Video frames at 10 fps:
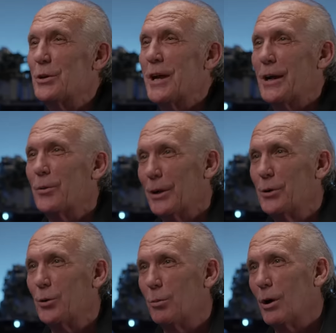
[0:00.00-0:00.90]
when you take a
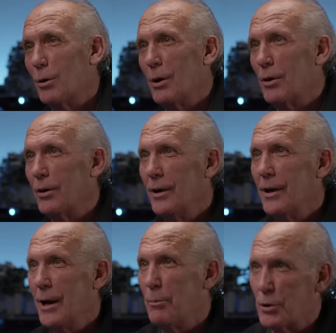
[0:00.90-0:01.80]
really cool blower motor
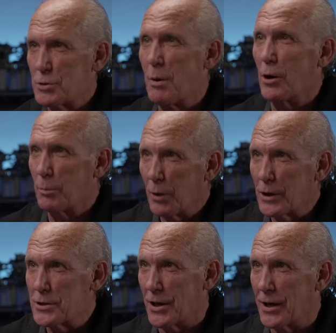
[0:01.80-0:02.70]
and put smaller
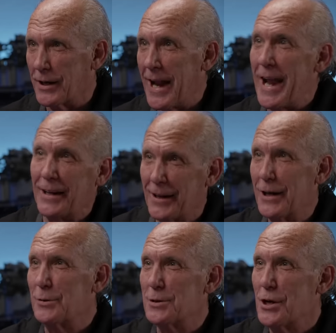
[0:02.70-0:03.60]
pulleys on it and
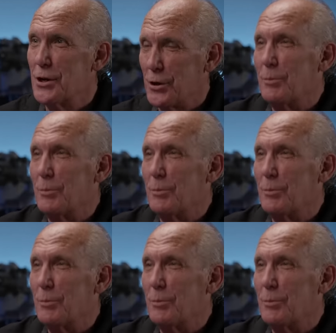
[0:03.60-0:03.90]
nitrous, you